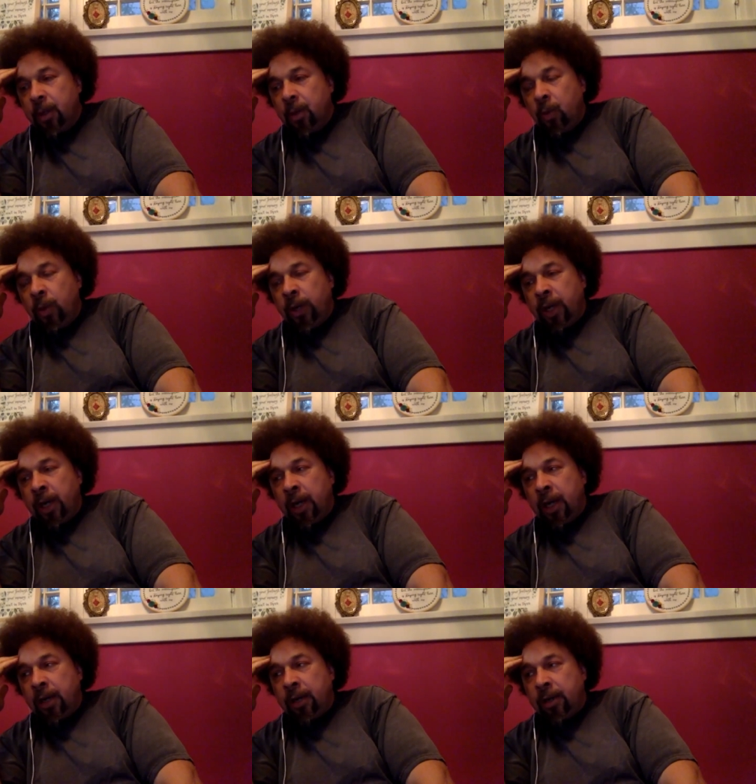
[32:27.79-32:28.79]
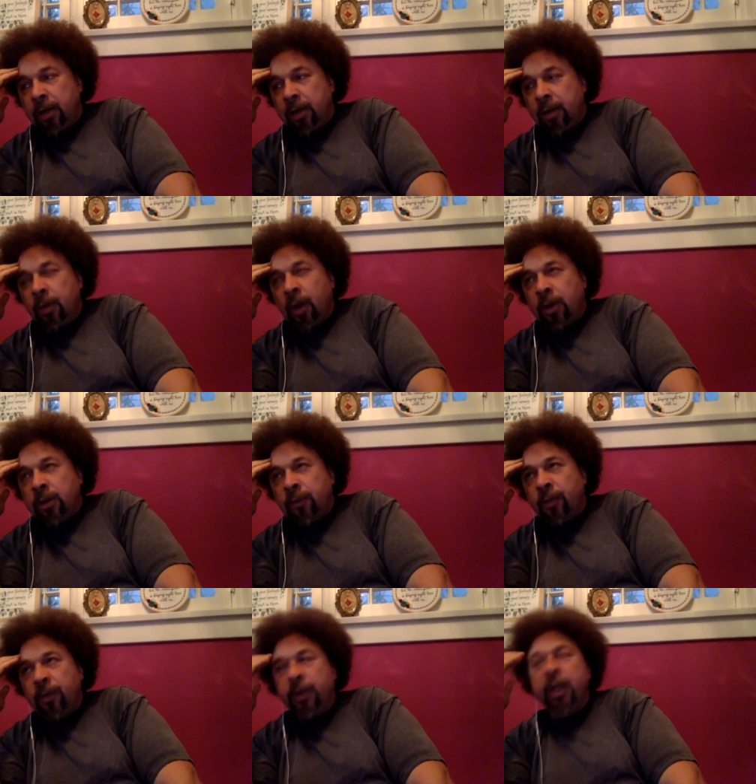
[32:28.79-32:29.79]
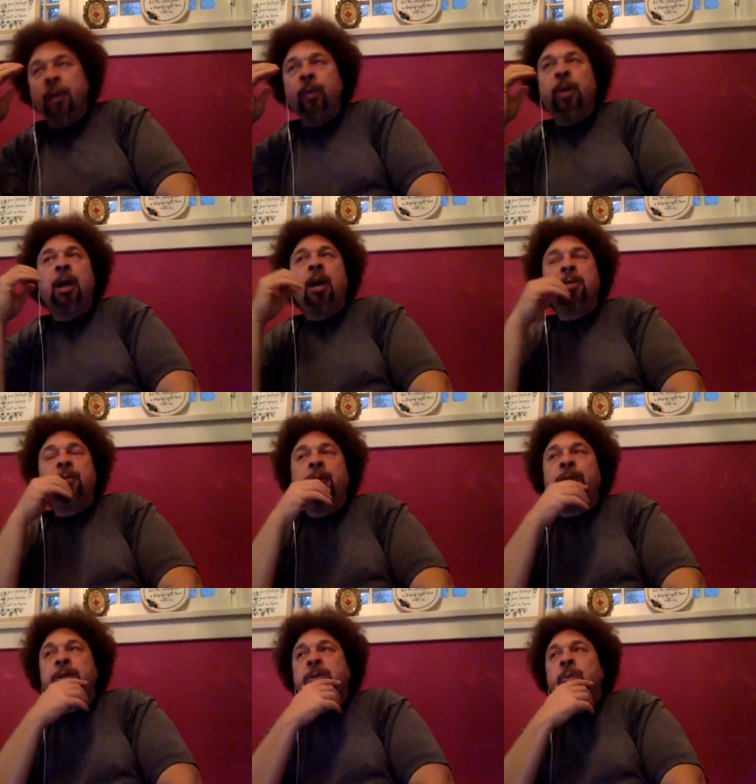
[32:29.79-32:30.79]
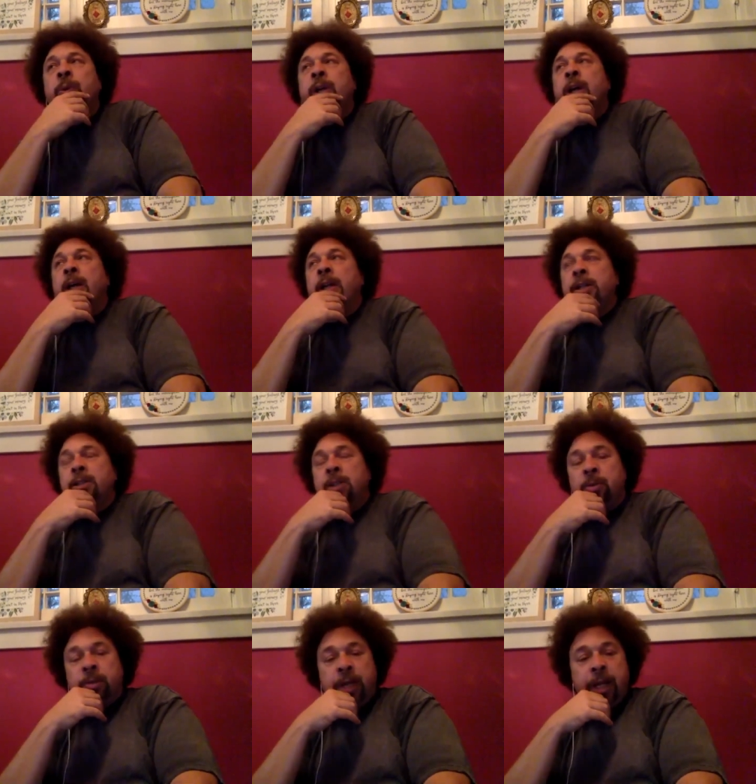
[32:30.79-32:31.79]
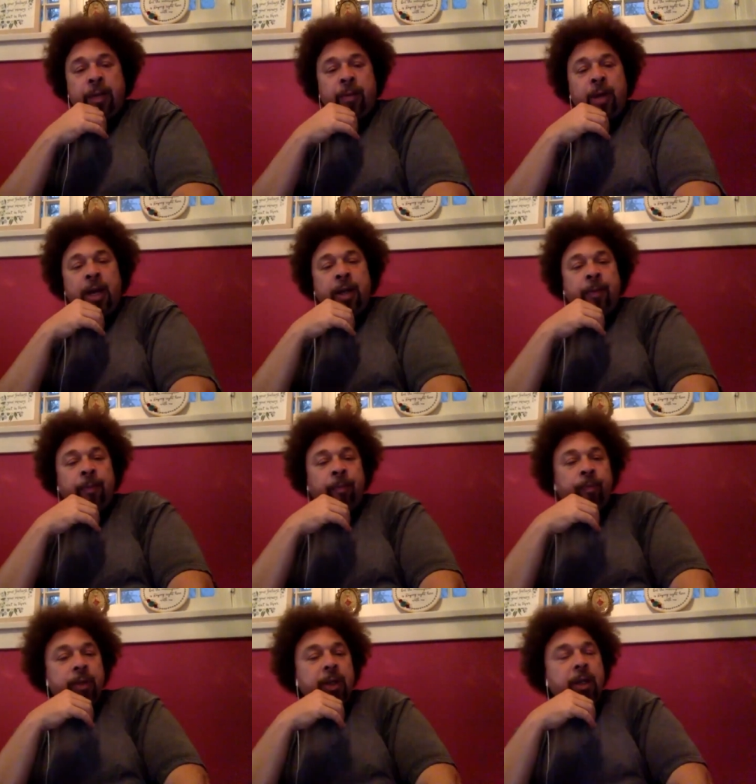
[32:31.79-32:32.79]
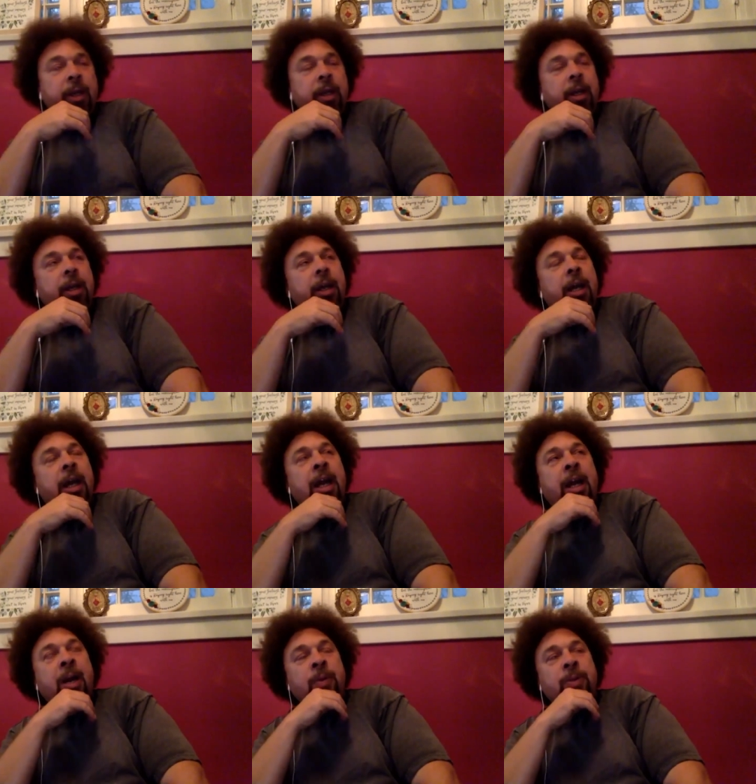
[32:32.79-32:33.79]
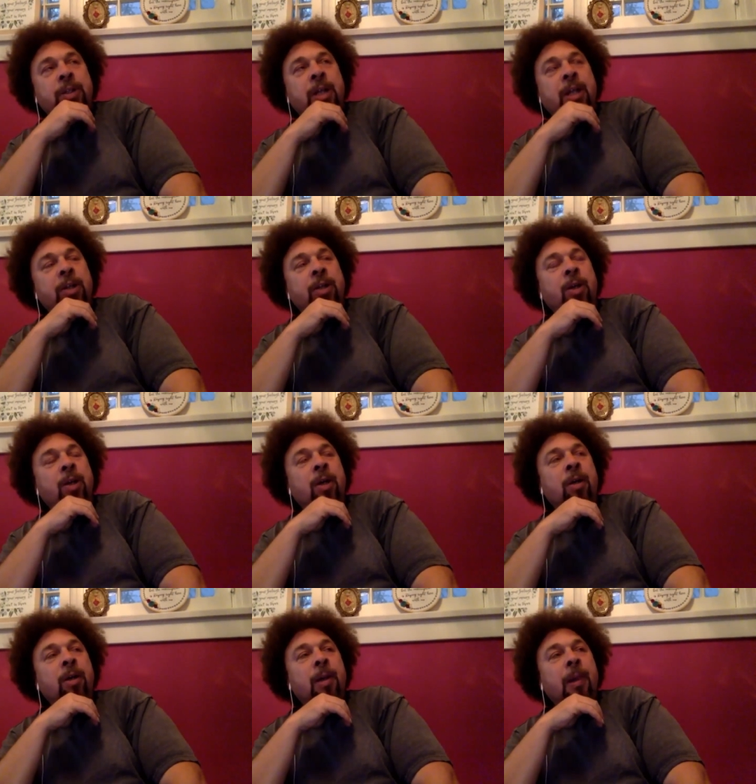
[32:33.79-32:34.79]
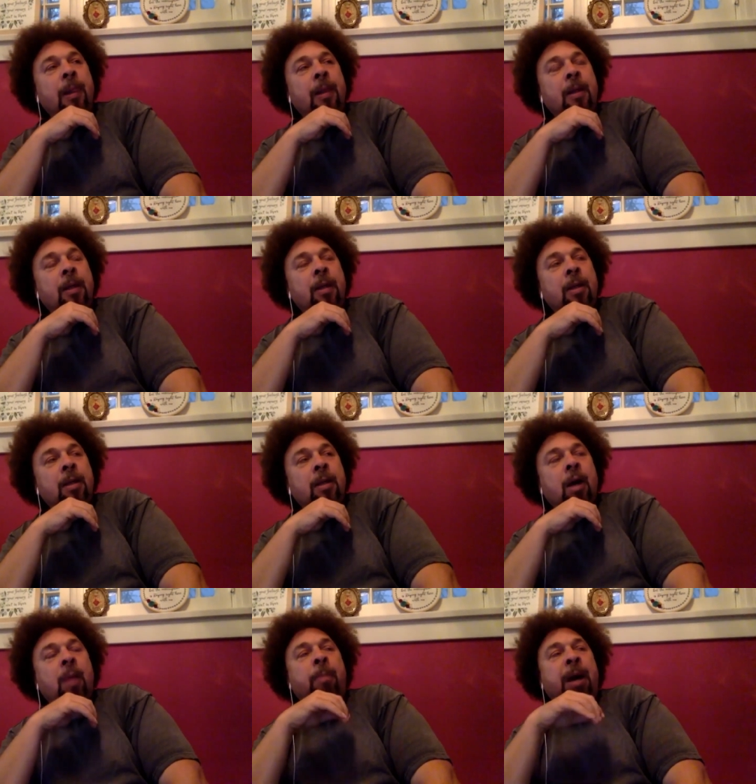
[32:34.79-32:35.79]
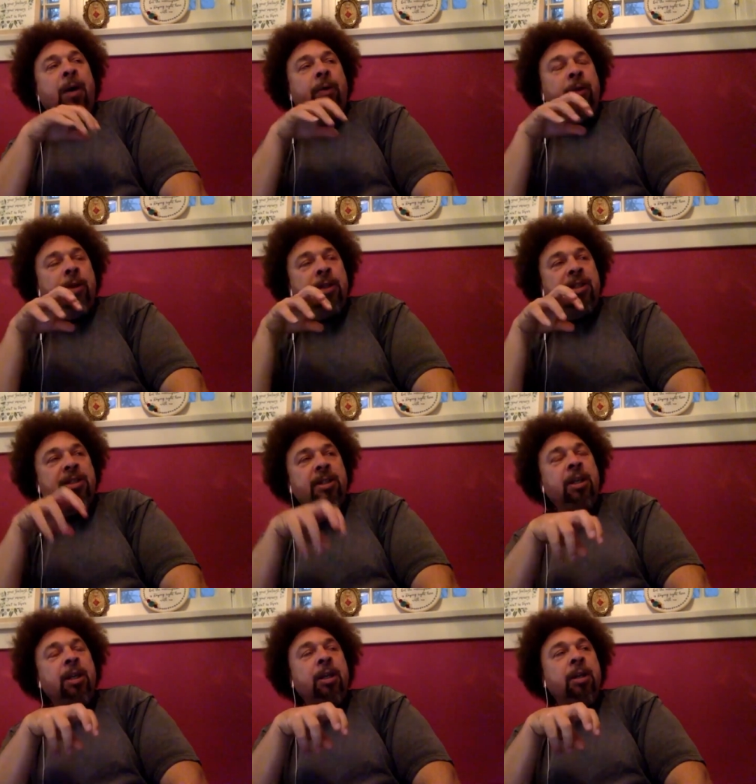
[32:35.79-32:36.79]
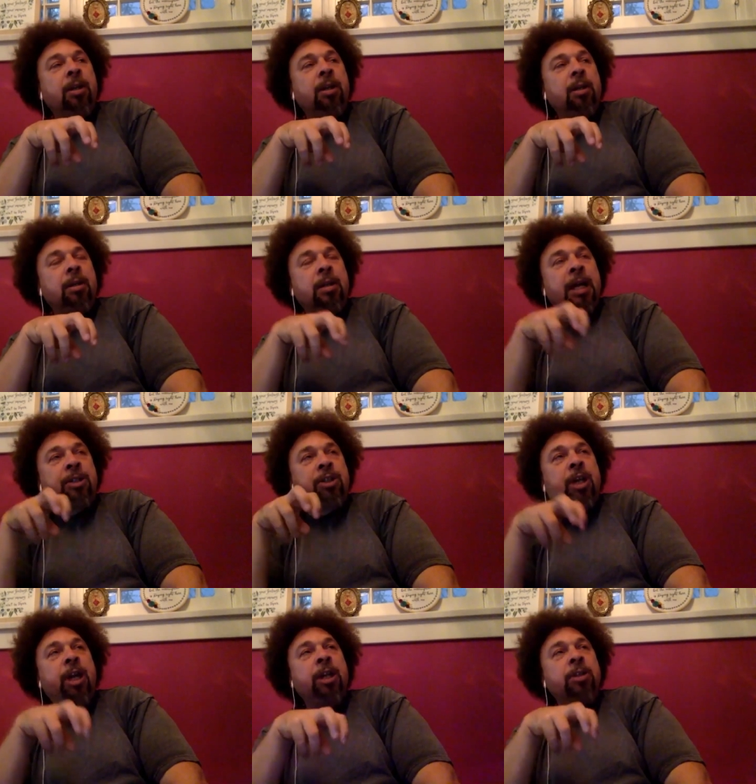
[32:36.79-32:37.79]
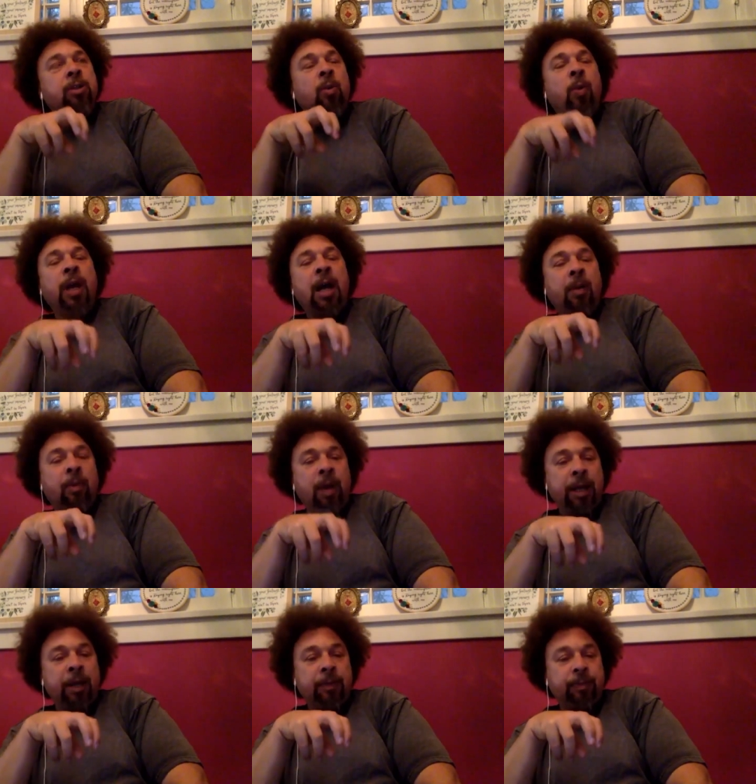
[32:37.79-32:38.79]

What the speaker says: with Austin Film Festival with Lindsay Duran, right? And I was telling her about the scene that changed the way I write.